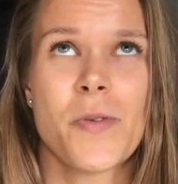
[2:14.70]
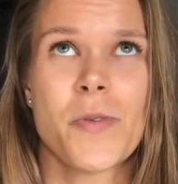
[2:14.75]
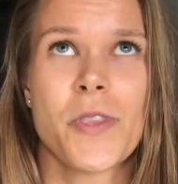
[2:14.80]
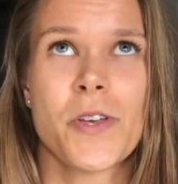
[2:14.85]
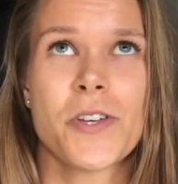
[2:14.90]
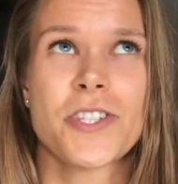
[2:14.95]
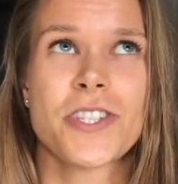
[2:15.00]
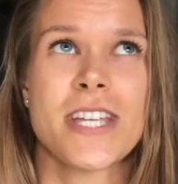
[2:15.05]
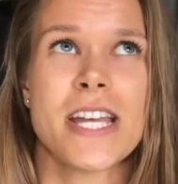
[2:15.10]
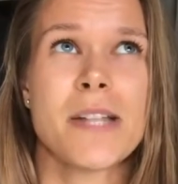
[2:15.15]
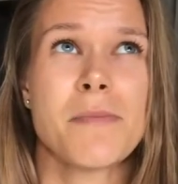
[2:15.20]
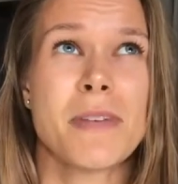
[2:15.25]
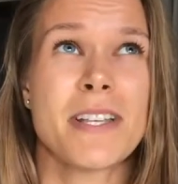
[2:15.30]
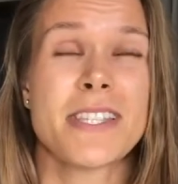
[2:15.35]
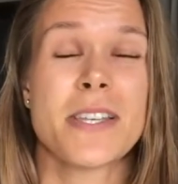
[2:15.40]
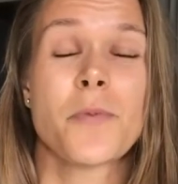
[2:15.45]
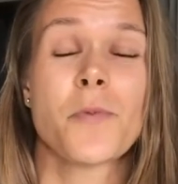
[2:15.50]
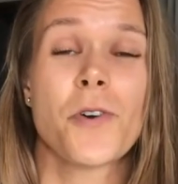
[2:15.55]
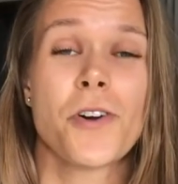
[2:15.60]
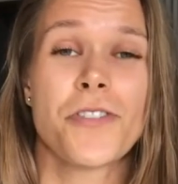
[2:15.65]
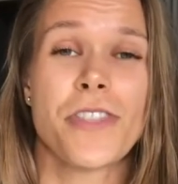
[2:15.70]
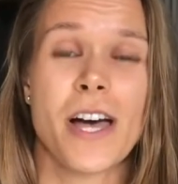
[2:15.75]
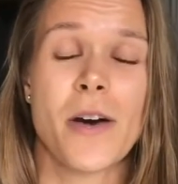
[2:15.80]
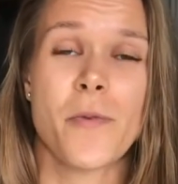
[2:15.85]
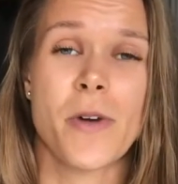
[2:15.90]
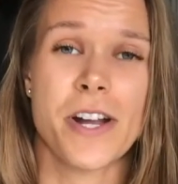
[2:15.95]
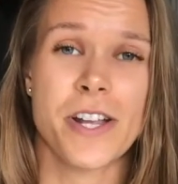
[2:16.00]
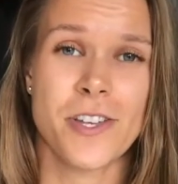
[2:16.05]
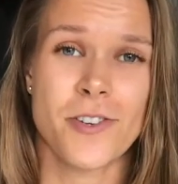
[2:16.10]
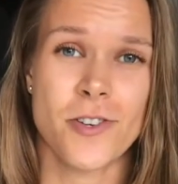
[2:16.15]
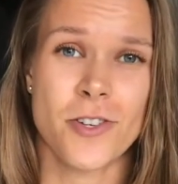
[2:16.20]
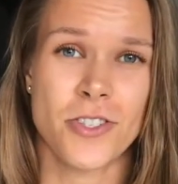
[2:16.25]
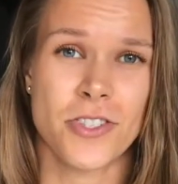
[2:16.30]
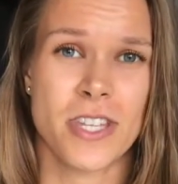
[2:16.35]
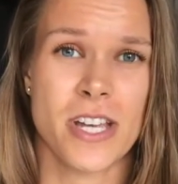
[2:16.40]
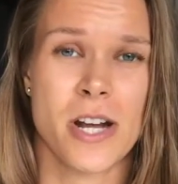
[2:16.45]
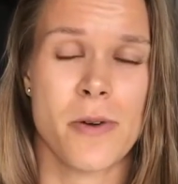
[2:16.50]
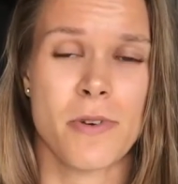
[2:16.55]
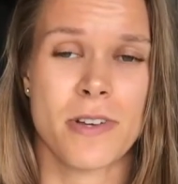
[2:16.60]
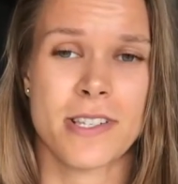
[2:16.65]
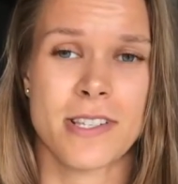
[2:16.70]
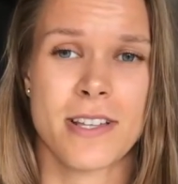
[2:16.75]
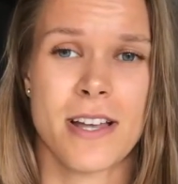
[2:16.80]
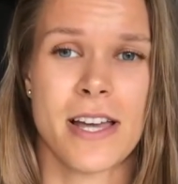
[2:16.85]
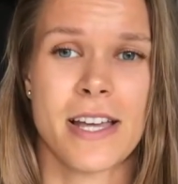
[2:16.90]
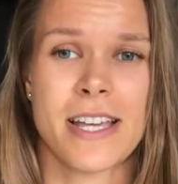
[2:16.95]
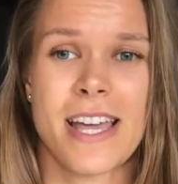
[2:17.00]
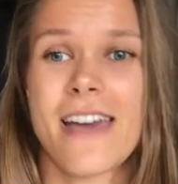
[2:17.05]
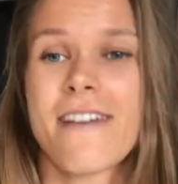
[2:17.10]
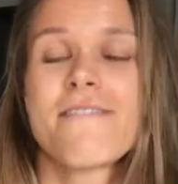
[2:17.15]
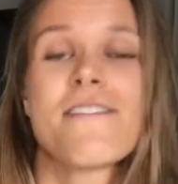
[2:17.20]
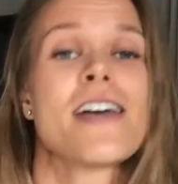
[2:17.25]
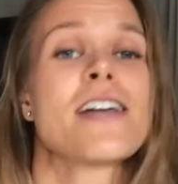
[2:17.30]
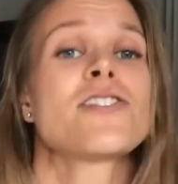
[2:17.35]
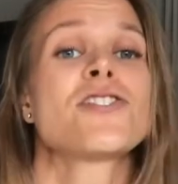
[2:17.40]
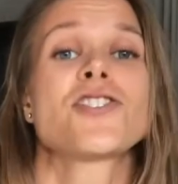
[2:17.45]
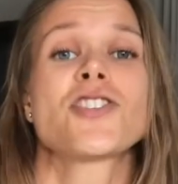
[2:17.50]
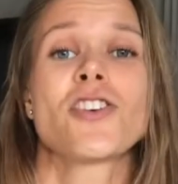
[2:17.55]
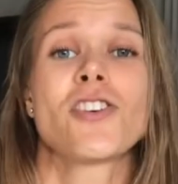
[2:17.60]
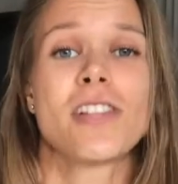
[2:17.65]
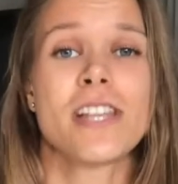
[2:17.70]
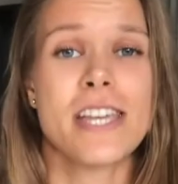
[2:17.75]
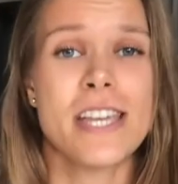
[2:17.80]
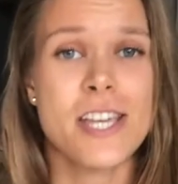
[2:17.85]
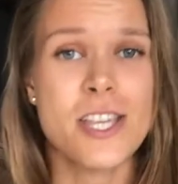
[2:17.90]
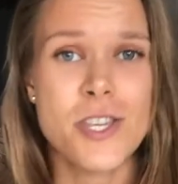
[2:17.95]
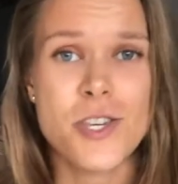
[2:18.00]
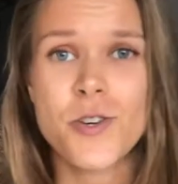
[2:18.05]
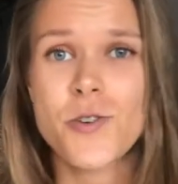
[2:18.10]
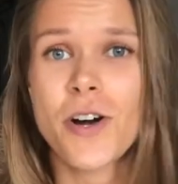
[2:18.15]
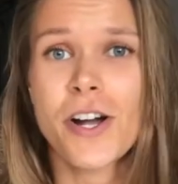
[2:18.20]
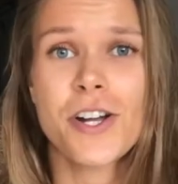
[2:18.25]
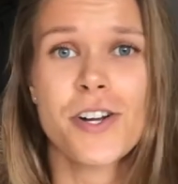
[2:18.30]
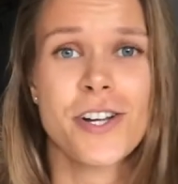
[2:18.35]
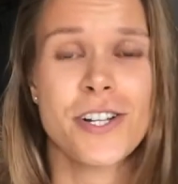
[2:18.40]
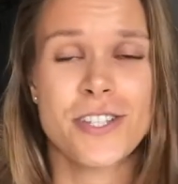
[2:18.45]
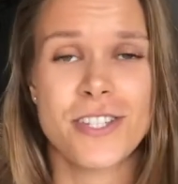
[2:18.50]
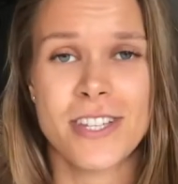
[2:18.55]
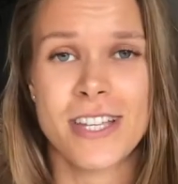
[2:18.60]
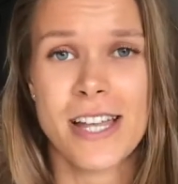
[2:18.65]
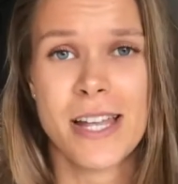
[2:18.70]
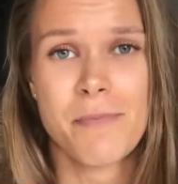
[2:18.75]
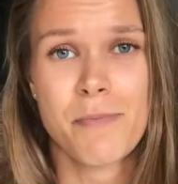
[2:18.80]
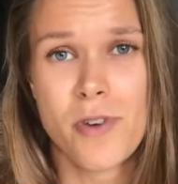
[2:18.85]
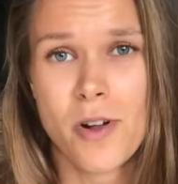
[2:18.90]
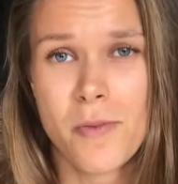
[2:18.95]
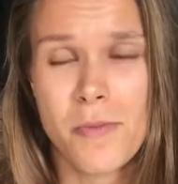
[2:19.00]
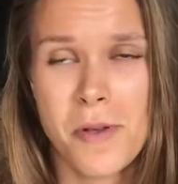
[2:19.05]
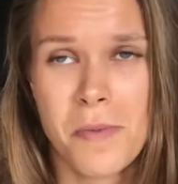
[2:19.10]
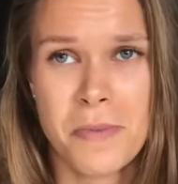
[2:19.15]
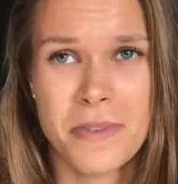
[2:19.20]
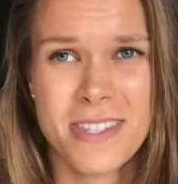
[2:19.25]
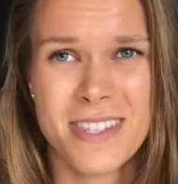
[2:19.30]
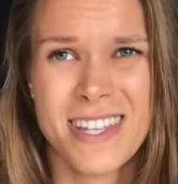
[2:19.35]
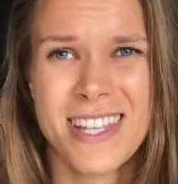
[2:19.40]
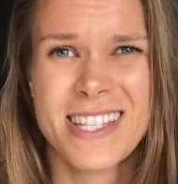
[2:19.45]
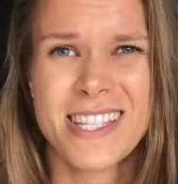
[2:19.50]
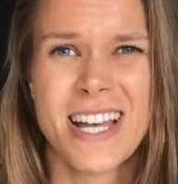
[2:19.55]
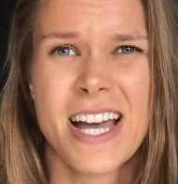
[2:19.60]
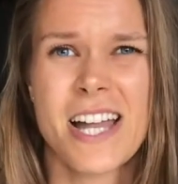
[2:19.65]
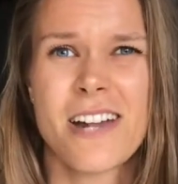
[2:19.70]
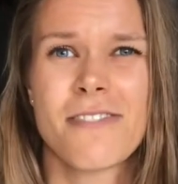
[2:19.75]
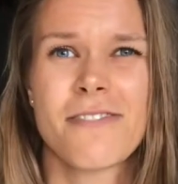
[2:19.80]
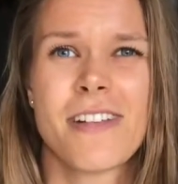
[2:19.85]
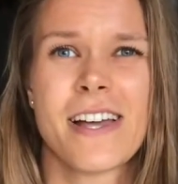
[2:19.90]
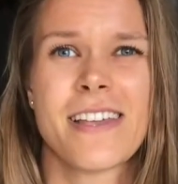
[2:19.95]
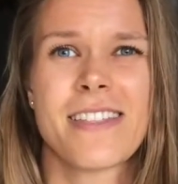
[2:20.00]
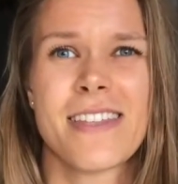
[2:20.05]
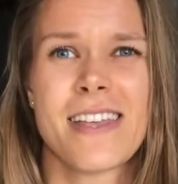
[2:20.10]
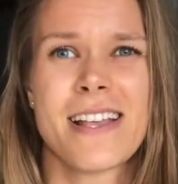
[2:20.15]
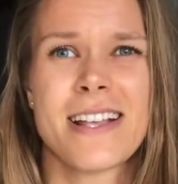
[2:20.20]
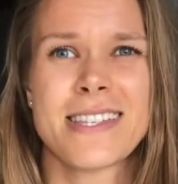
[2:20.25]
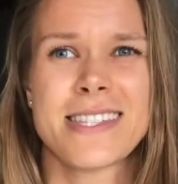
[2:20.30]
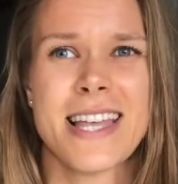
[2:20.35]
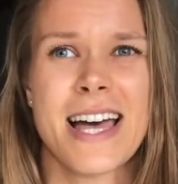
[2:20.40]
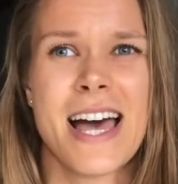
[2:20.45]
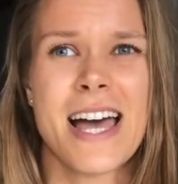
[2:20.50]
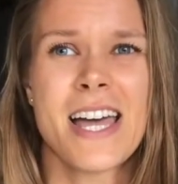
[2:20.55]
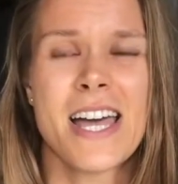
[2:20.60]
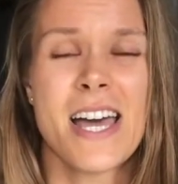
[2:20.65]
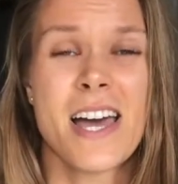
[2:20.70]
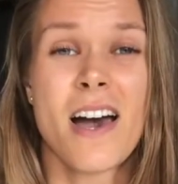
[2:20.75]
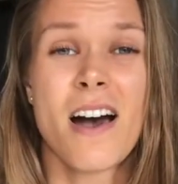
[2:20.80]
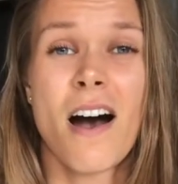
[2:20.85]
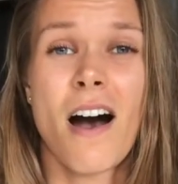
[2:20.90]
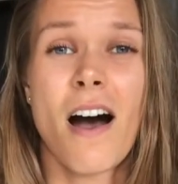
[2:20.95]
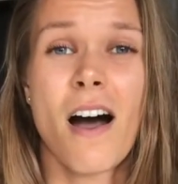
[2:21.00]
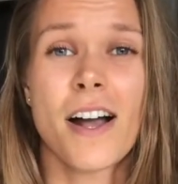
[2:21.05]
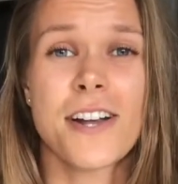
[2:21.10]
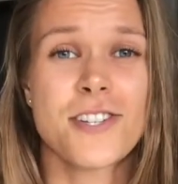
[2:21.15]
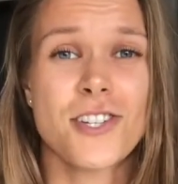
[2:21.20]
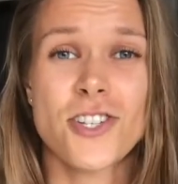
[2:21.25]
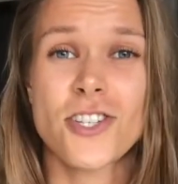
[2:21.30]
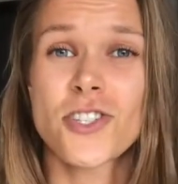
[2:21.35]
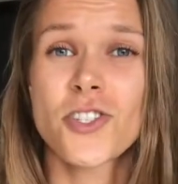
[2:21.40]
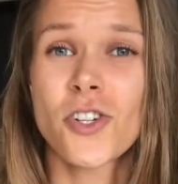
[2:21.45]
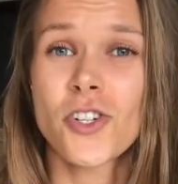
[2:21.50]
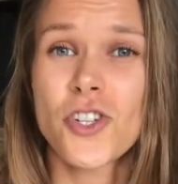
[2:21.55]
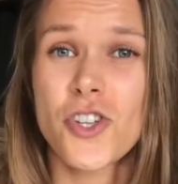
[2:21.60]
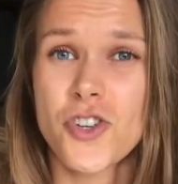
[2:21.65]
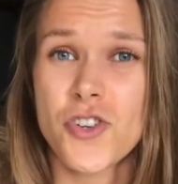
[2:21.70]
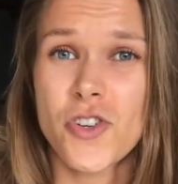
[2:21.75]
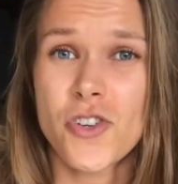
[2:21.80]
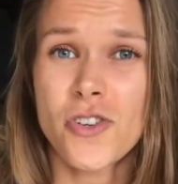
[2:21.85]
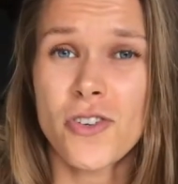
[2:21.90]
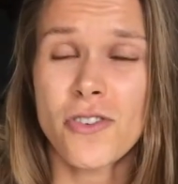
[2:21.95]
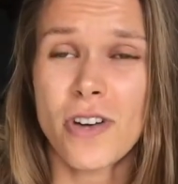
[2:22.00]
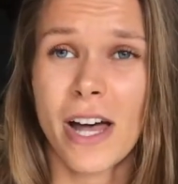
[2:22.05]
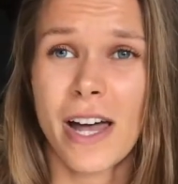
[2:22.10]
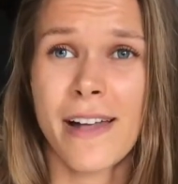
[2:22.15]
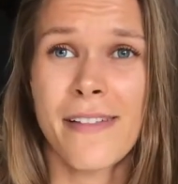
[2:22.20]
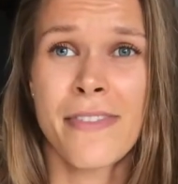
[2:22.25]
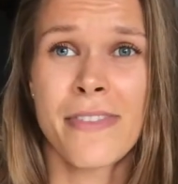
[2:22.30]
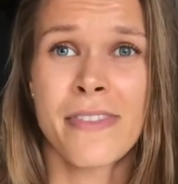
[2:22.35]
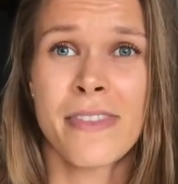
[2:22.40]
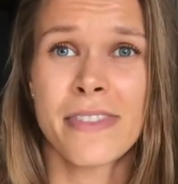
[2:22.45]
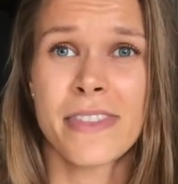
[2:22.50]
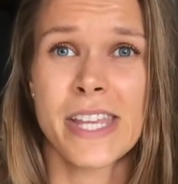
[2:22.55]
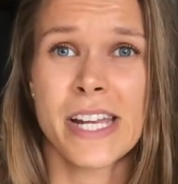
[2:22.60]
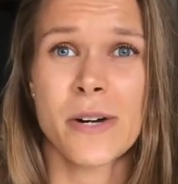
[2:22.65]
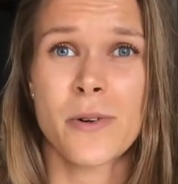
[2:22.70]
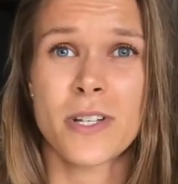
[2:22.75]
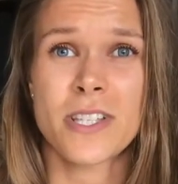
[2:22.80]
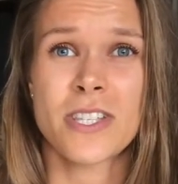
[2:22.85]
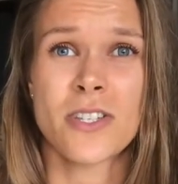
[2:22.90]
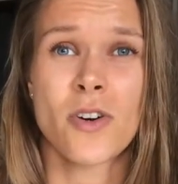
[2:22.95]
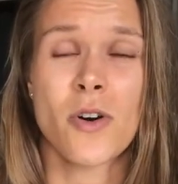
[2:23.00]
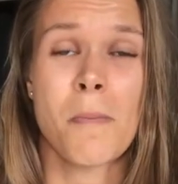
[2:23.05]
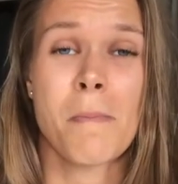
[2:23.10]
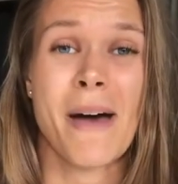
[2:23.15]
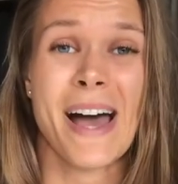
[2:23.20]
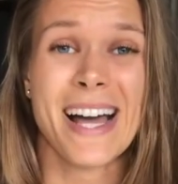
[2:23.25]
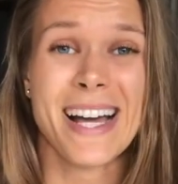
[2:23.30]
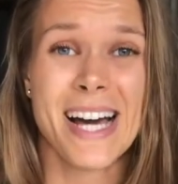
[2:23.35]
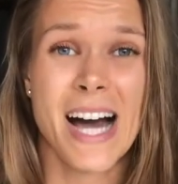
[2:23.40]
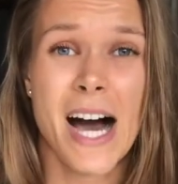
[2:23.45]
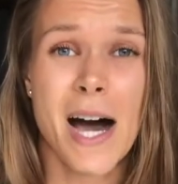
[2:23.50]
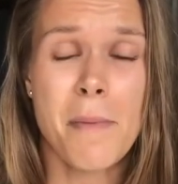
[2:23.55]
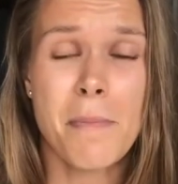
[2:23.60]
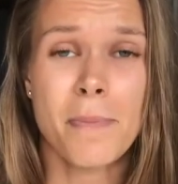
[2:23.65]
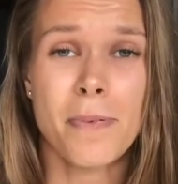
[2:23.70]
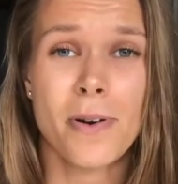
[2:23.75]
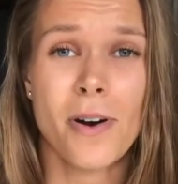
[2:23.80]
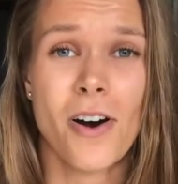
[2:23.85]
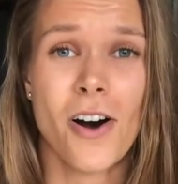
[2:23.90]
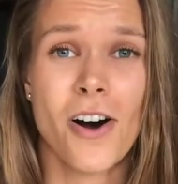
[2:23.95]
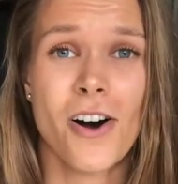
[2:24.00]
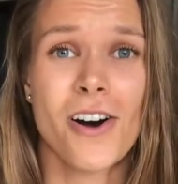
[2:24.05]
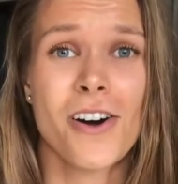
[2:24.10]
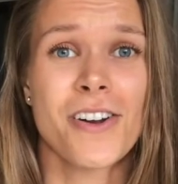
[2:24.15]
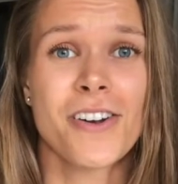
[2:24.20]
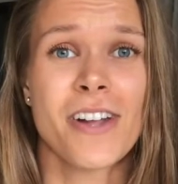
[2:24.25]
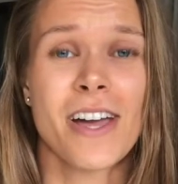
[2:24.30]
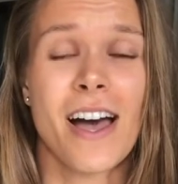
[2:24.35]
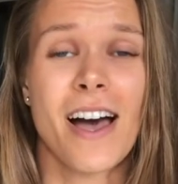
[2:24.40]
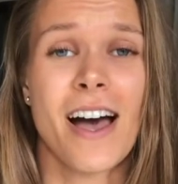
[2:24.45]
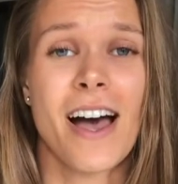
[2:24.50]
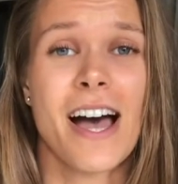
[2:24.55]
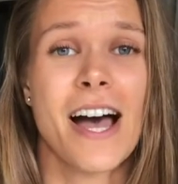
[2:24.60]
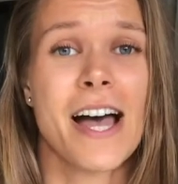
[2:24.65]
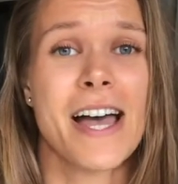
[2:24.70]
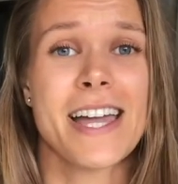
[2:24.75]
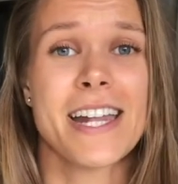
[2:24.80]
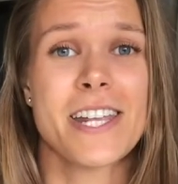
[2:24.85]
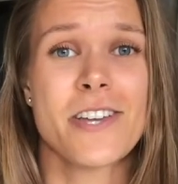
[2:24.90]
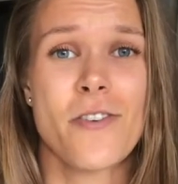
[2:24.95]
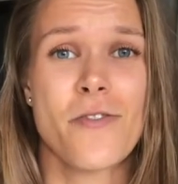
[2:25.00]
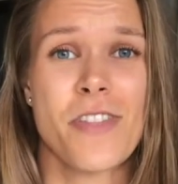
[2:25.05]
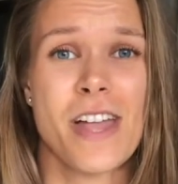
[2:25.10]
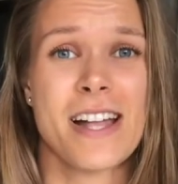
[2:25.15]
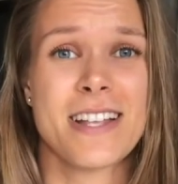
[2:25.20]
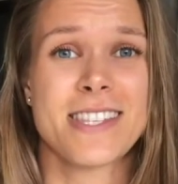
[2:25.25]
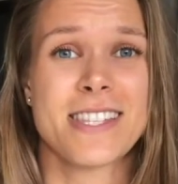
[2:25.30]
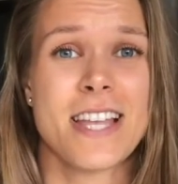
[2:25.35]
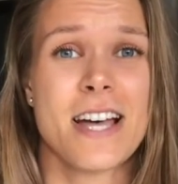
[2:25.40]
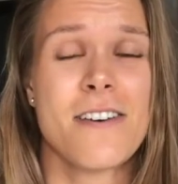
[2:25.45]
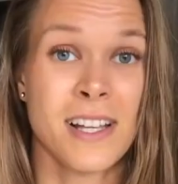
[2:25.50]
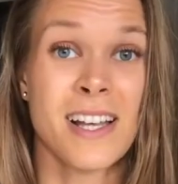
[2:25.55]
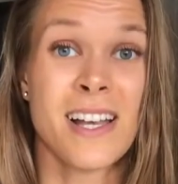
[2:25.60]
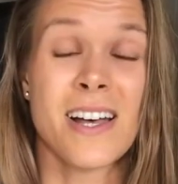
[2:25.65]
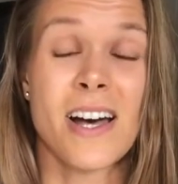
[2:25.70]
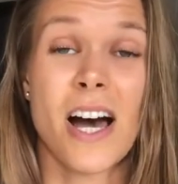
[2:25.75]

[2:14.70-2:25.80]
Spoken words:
the statements and word that were used there was like, eventually you are going to get problems, and these kind of like things that are just not true, and there was no backup on any of that stuff.